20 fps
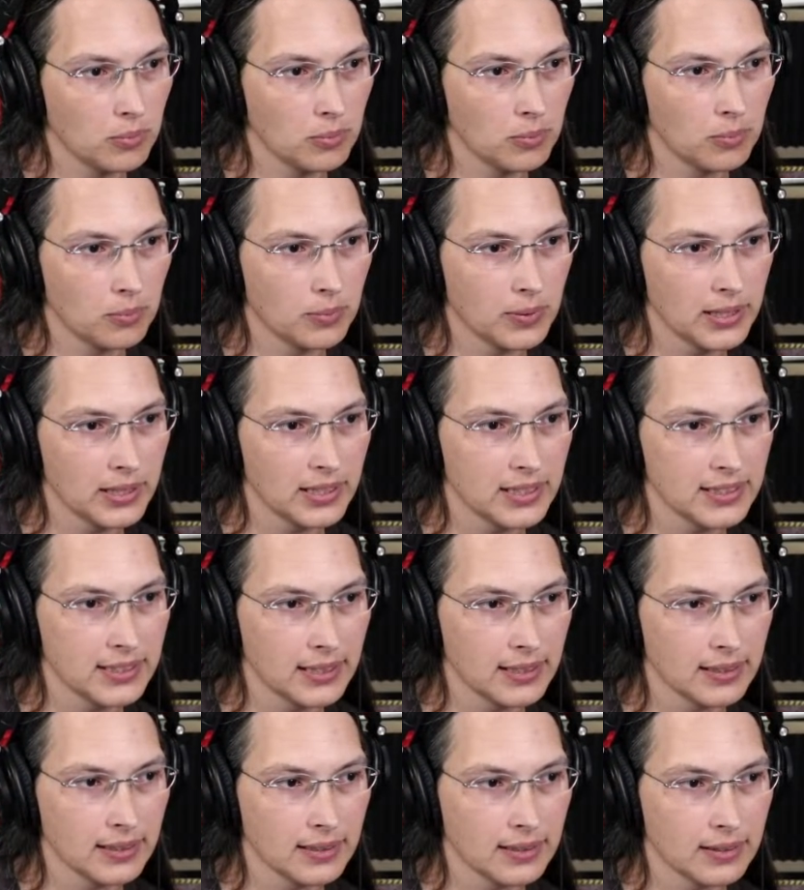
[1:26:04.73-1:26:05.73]
well, let's
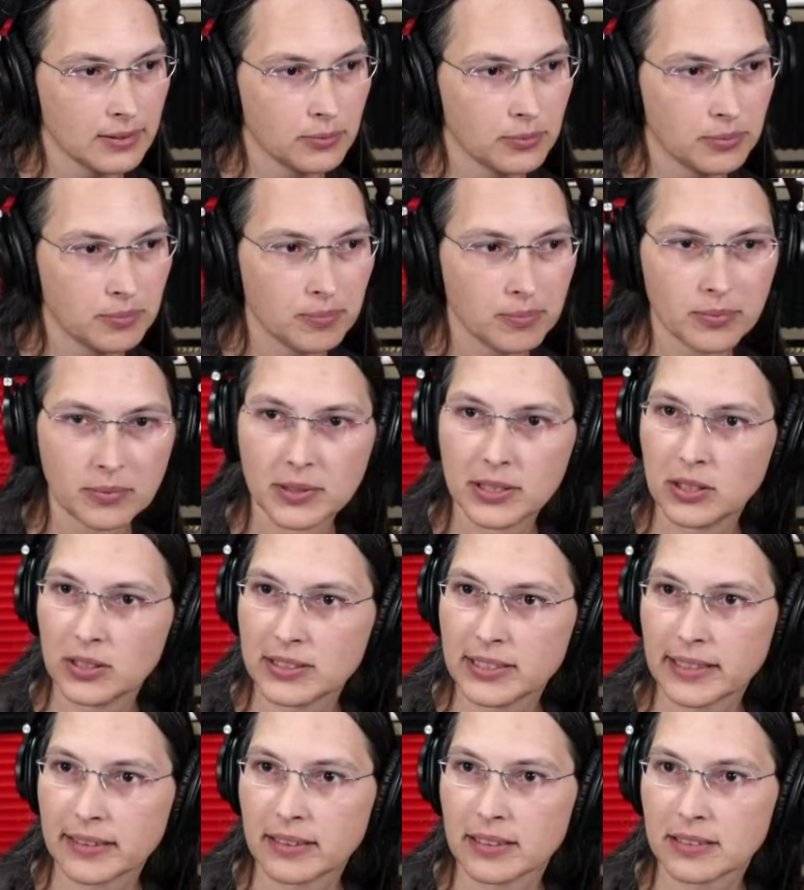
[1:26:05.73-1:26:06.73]
say it looks
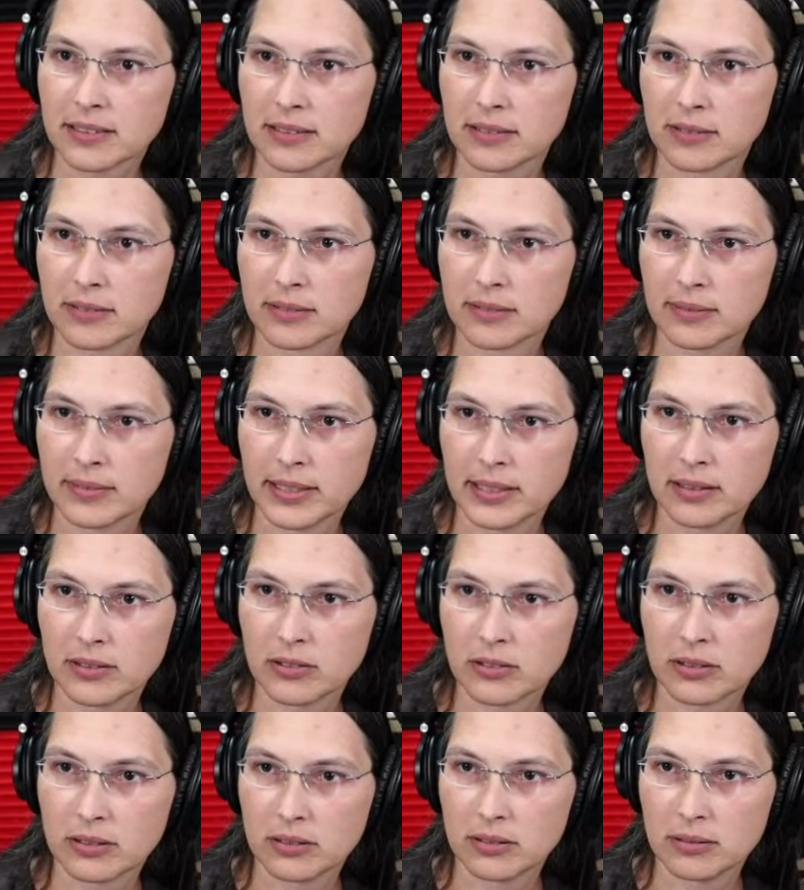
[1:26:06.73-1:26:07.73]
like this, right?
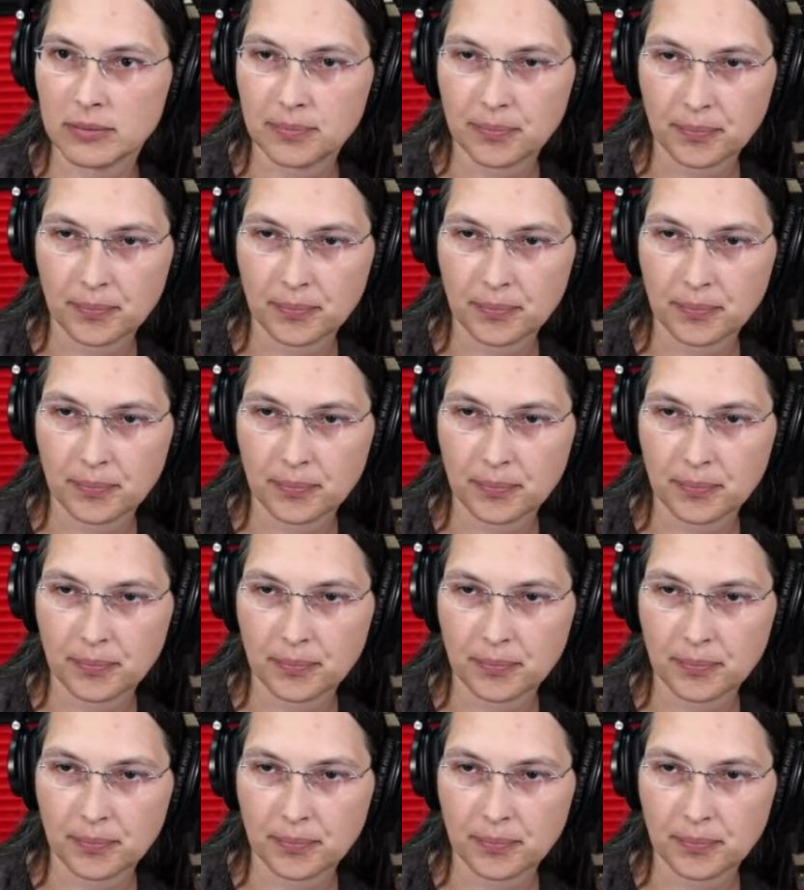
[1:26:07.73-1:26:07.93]
So,